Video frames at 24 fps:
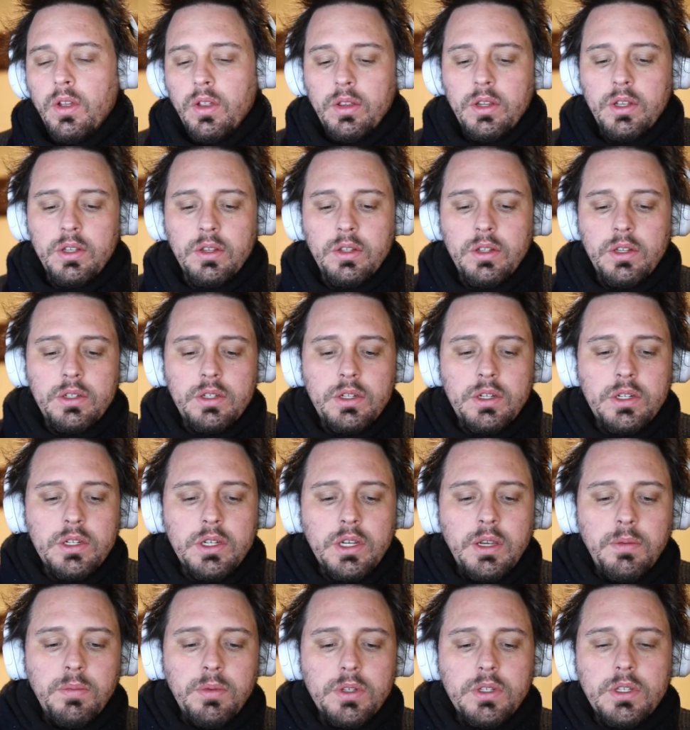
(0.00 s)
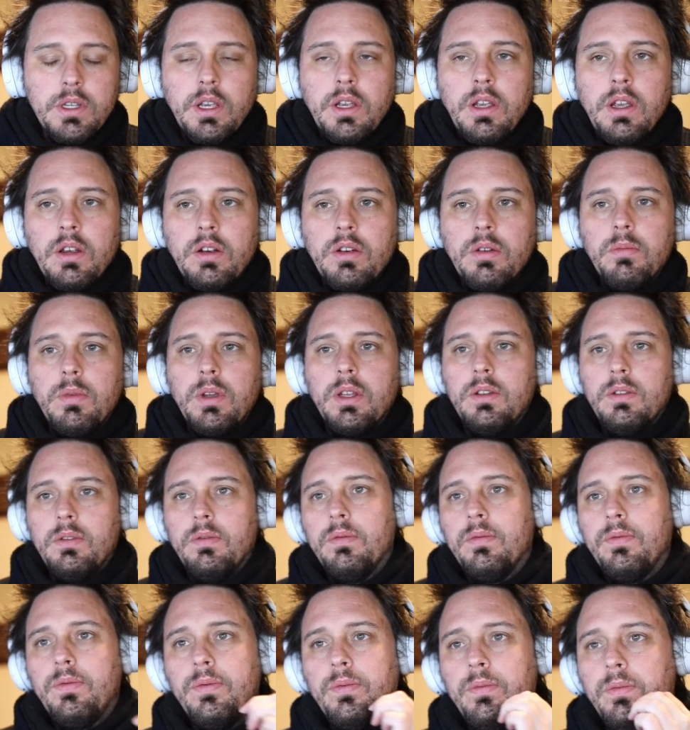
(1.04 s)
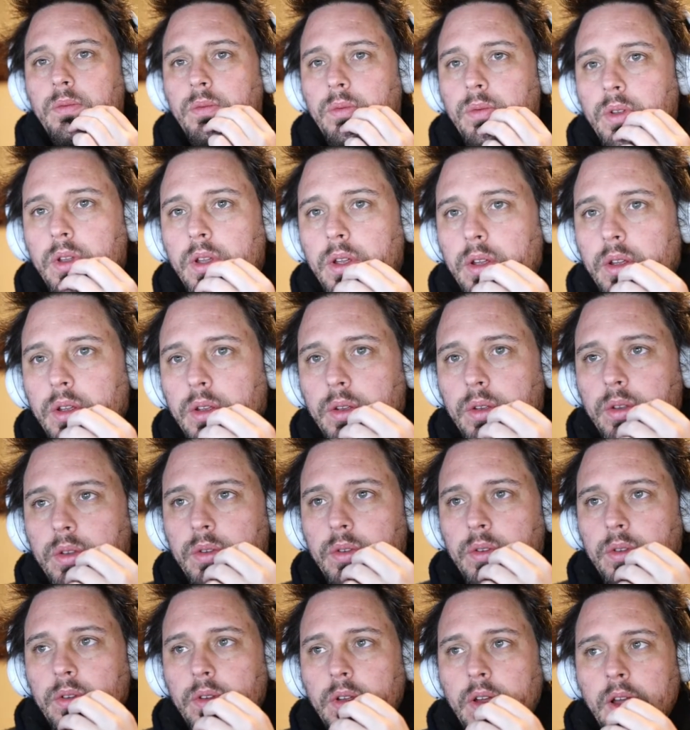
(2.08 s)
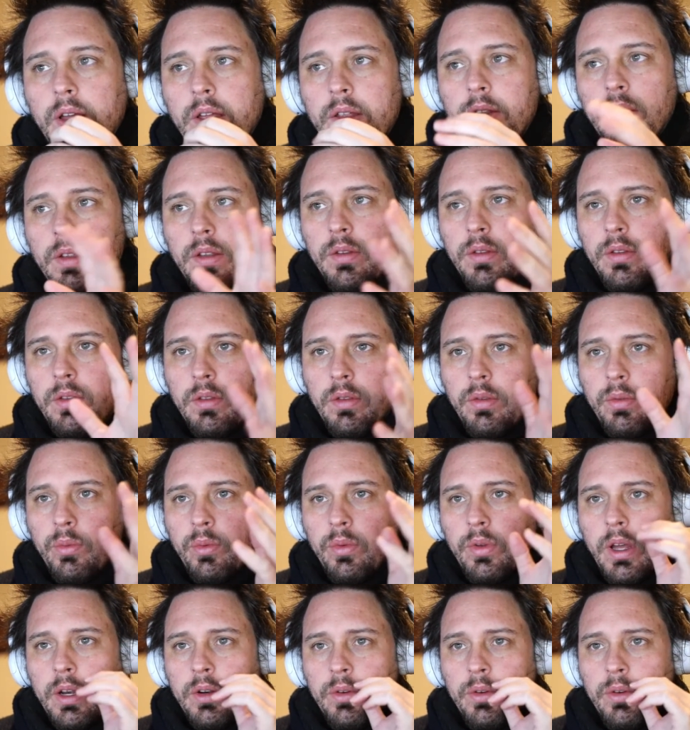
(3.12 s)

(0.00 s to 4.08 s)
let's just keep this increment. I